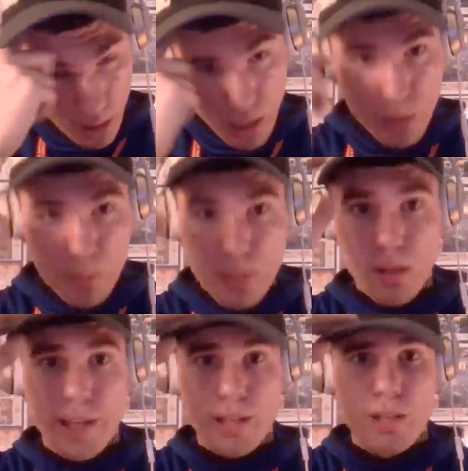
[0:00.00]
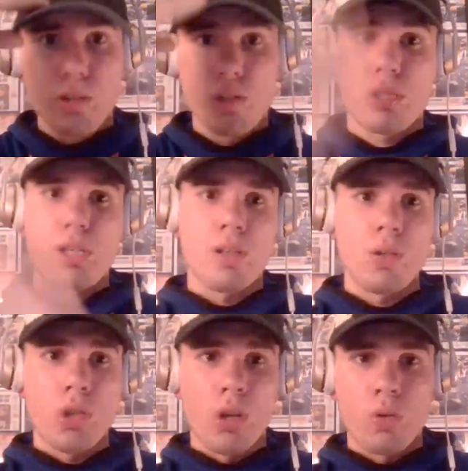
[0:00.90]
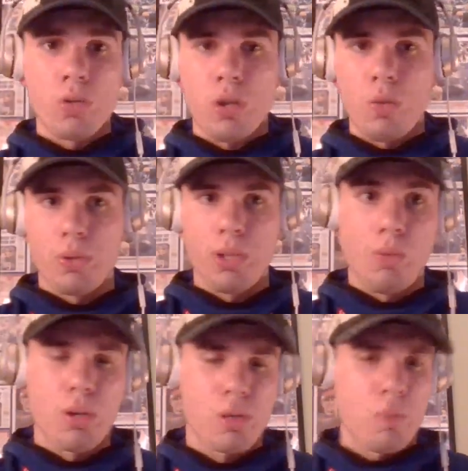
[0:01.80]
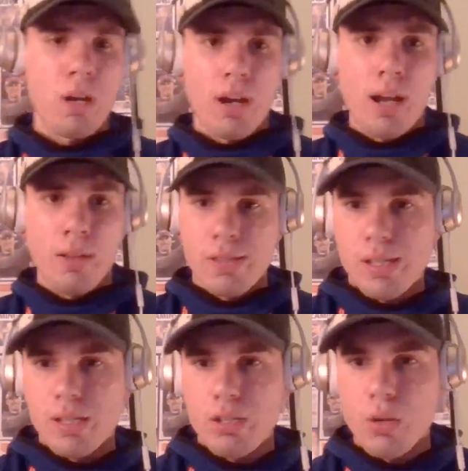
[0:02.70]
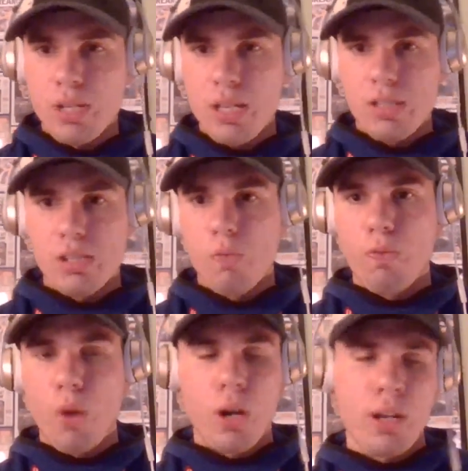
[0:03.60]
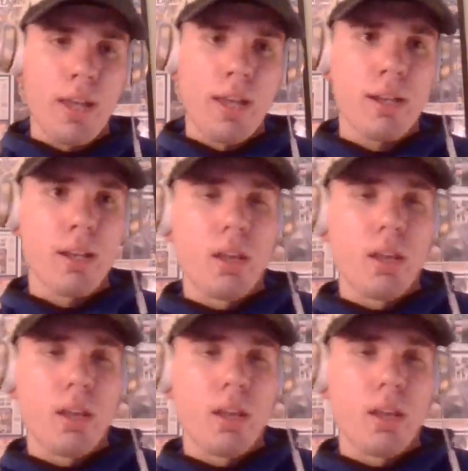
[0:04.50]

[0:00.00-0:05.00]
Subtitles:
He could be like another Sidney Jones. Hopefully he works better out than Sidney Jones has so far yet.